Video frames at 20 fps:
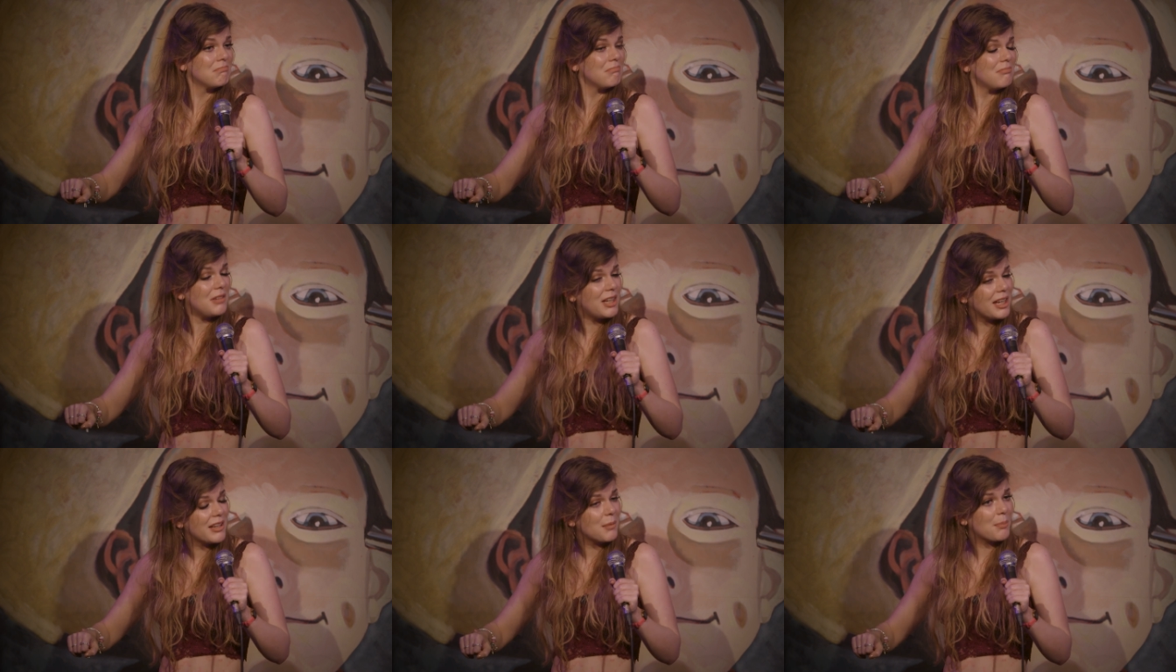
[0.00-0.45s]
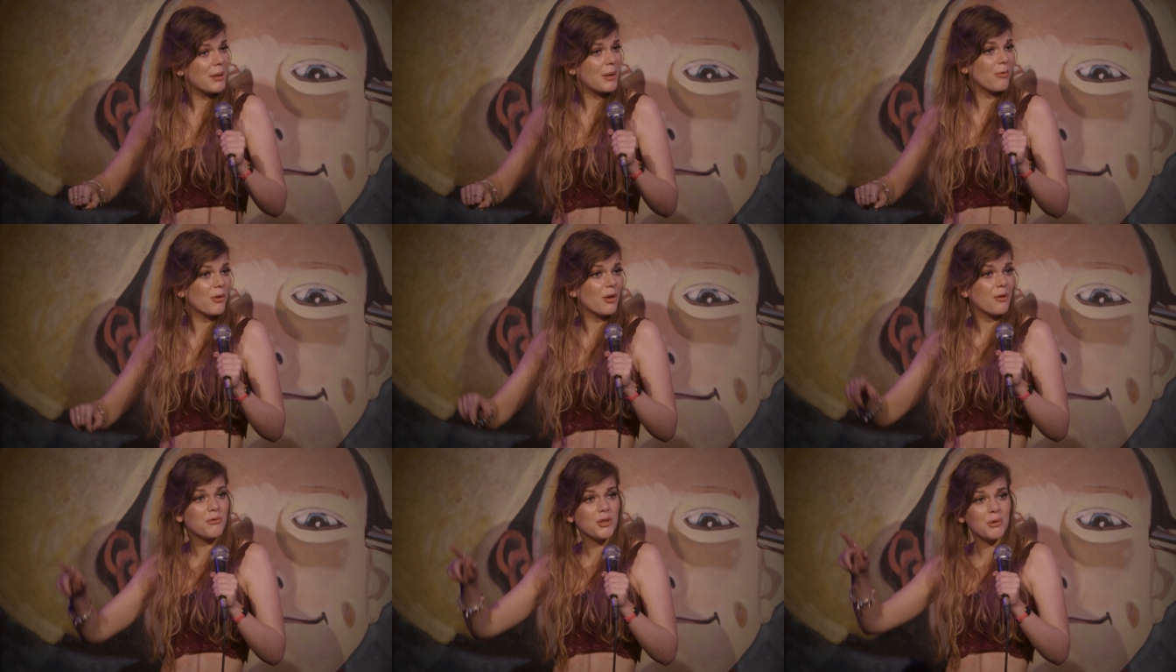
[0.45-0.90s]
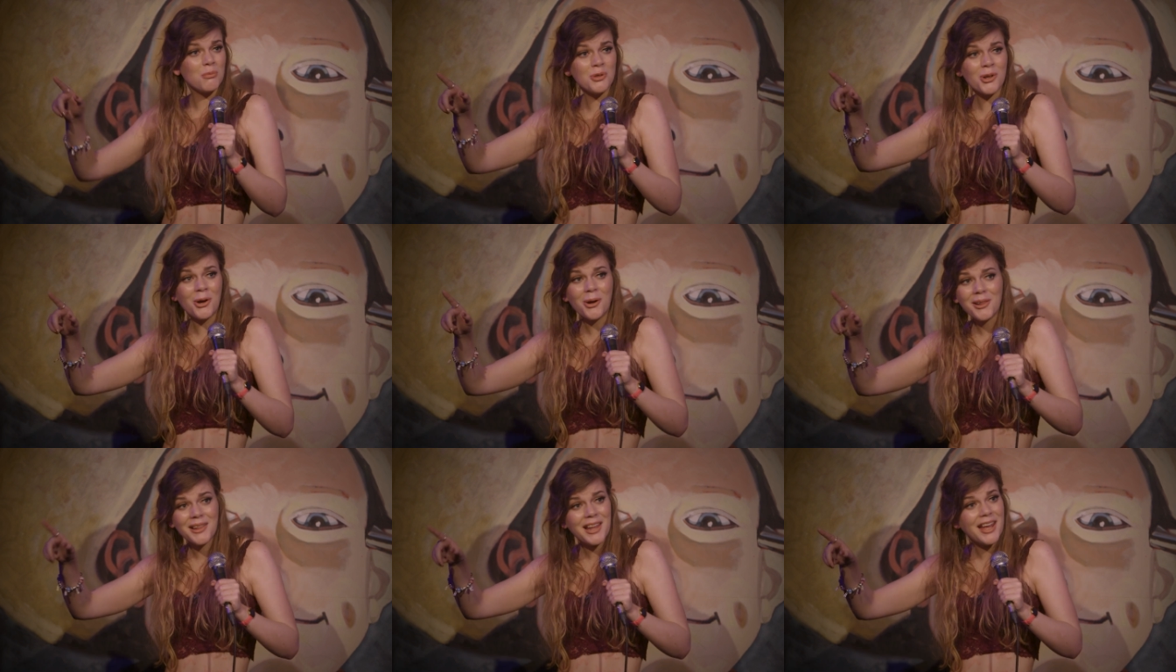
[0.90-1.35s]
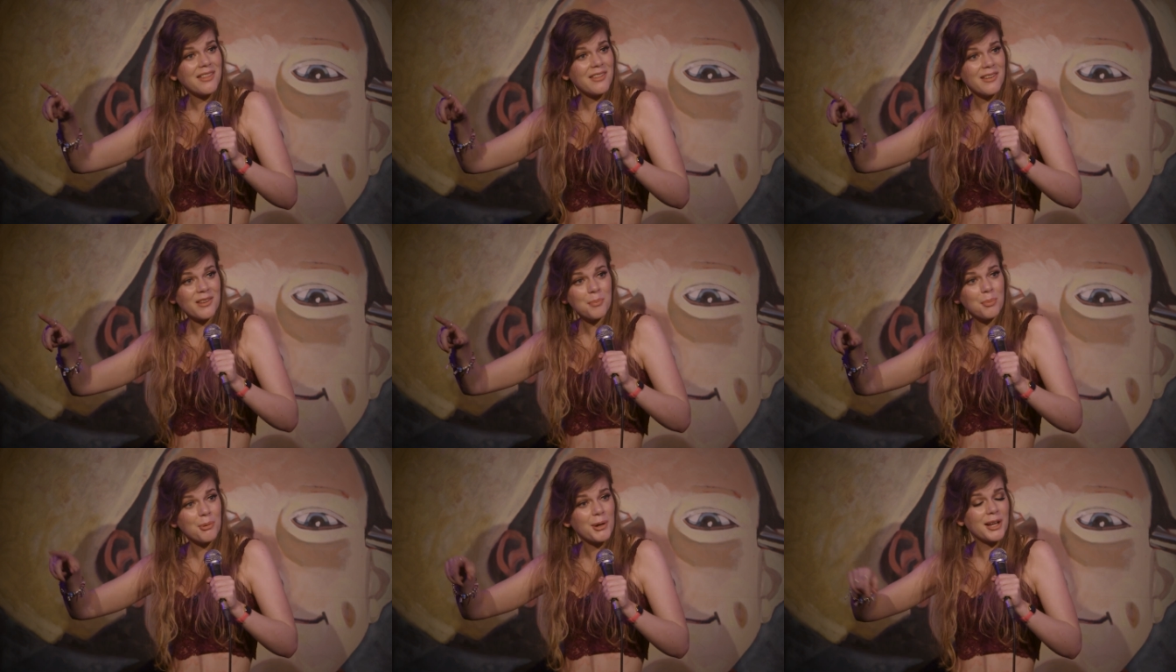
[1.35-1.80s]
Let it bounce off. Do not let
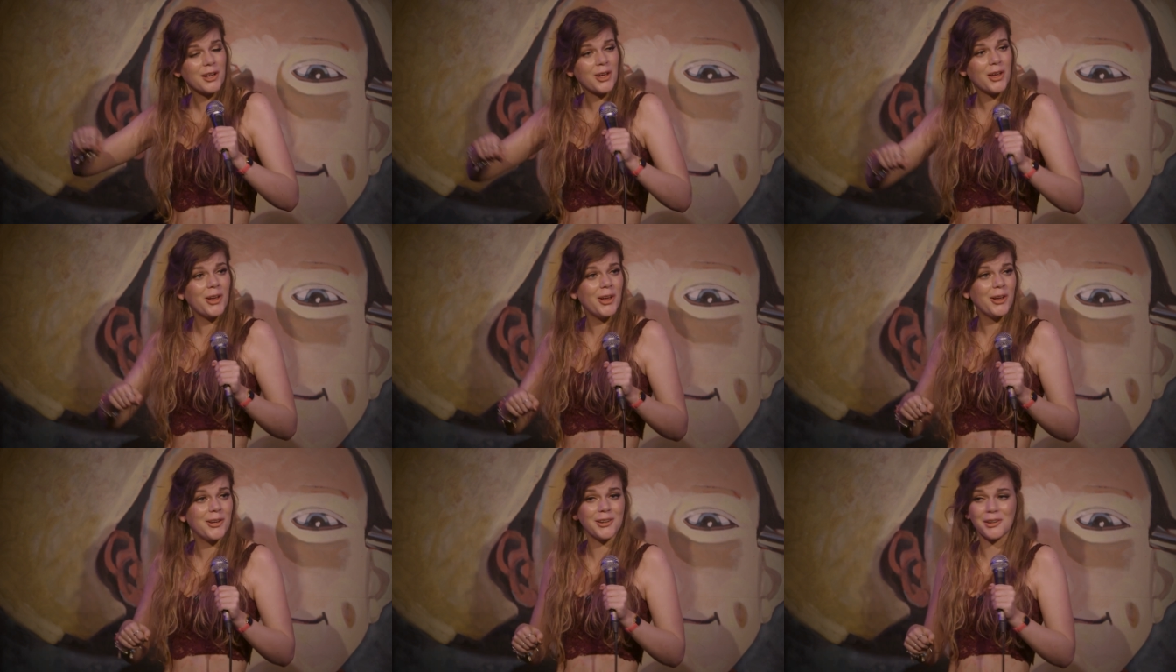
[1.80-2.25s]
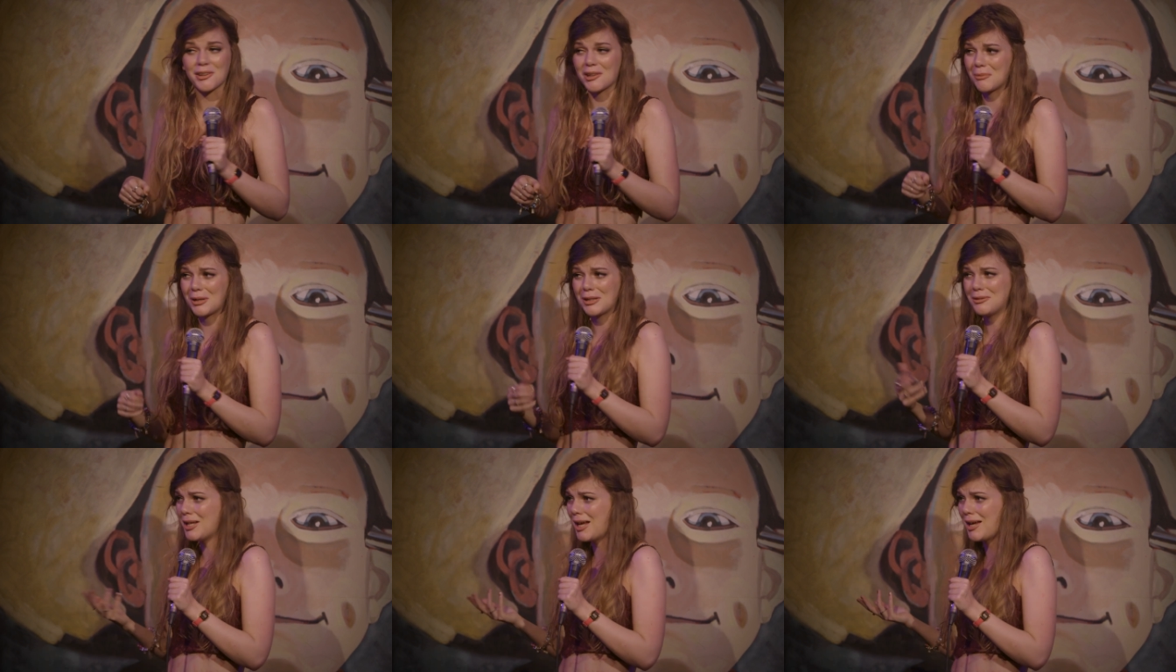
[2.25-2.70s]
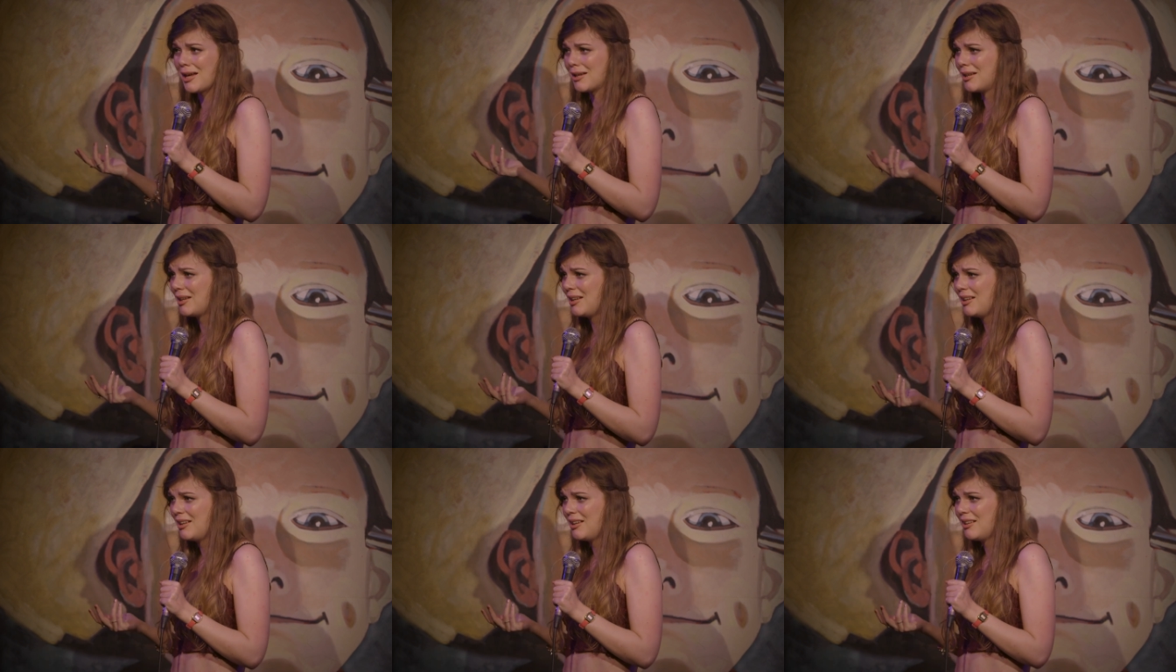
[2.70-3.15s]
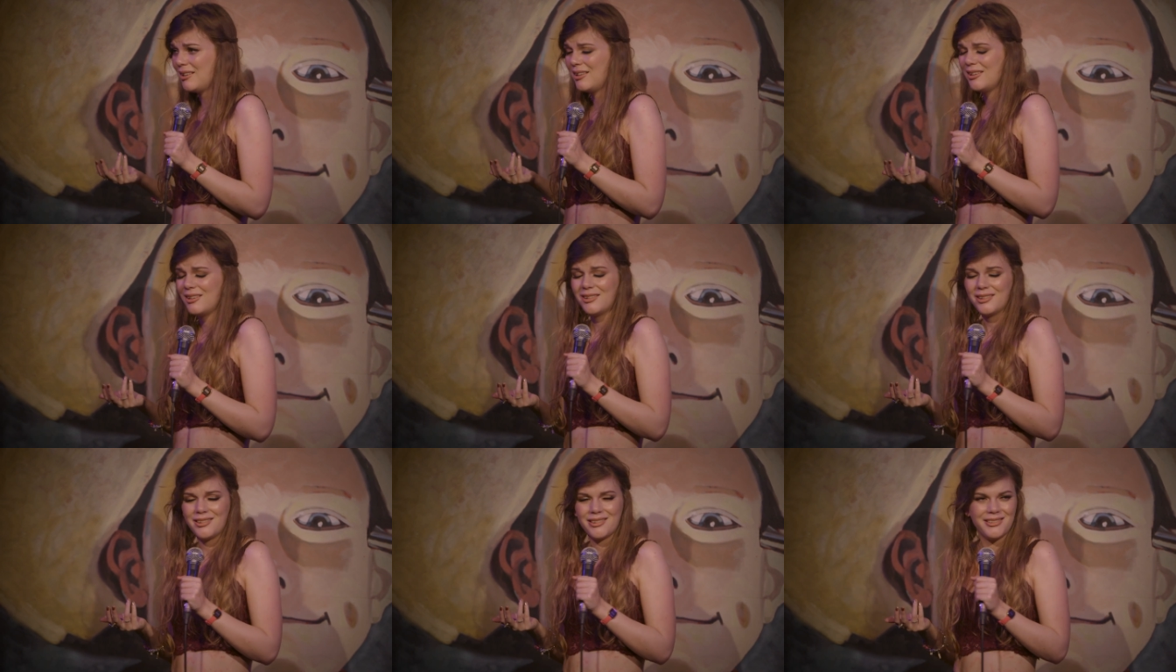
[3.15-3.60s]
this prick hurt you. And I went, nah,
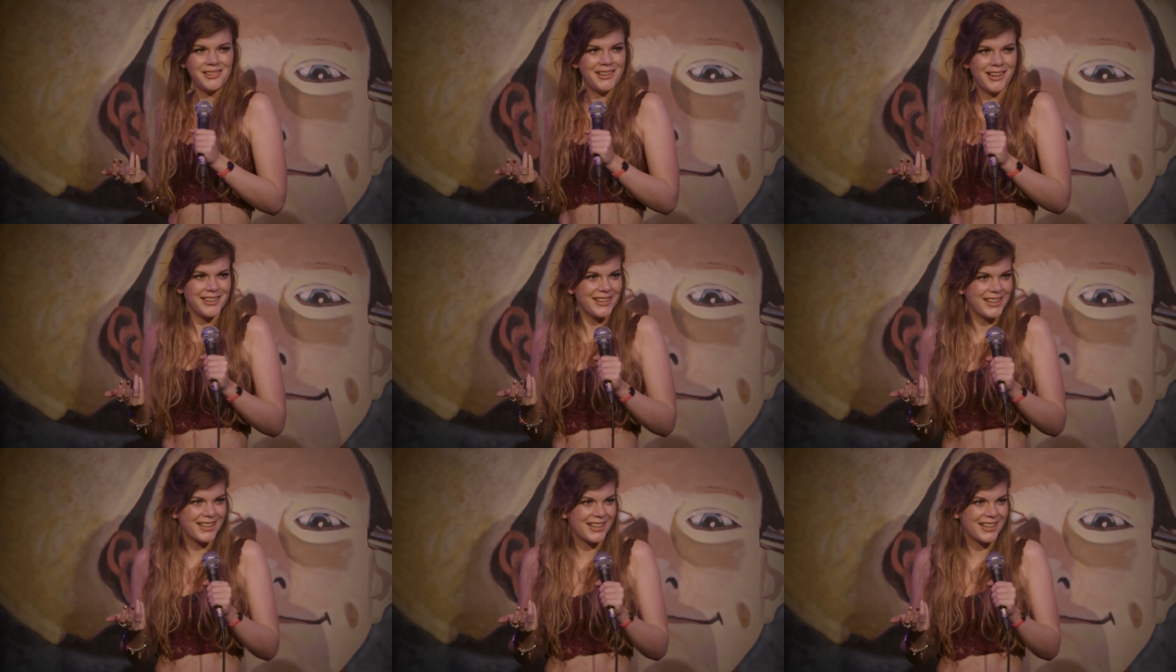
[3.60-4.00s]
no, you